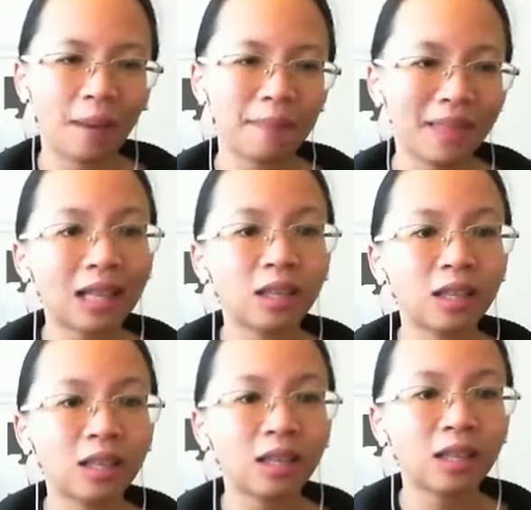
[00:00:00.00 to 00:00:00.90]
That's
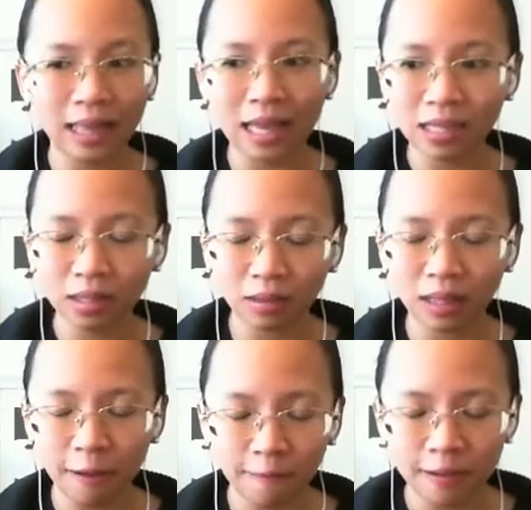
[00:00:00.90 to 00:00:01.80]
why they
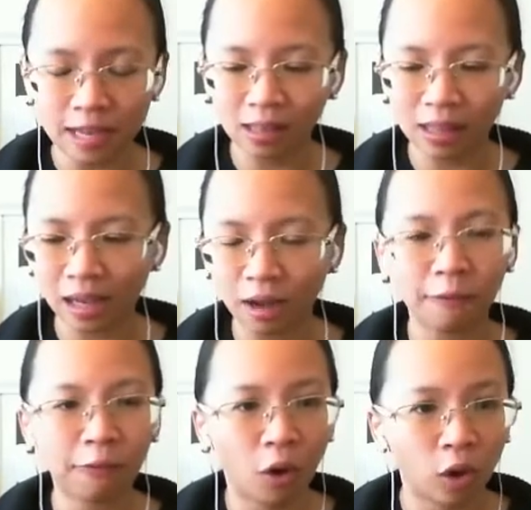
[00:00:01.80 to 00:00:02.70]
feel like a
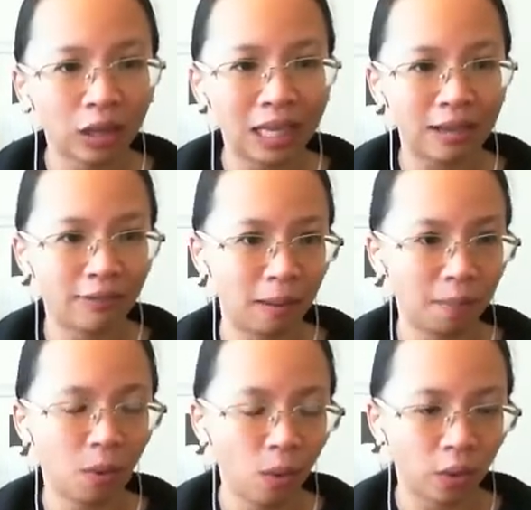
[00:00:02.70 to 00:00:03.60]
fraud even
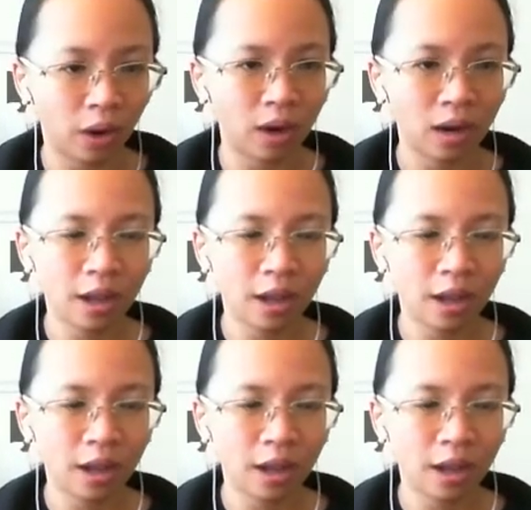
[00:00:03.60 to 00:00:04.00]
more.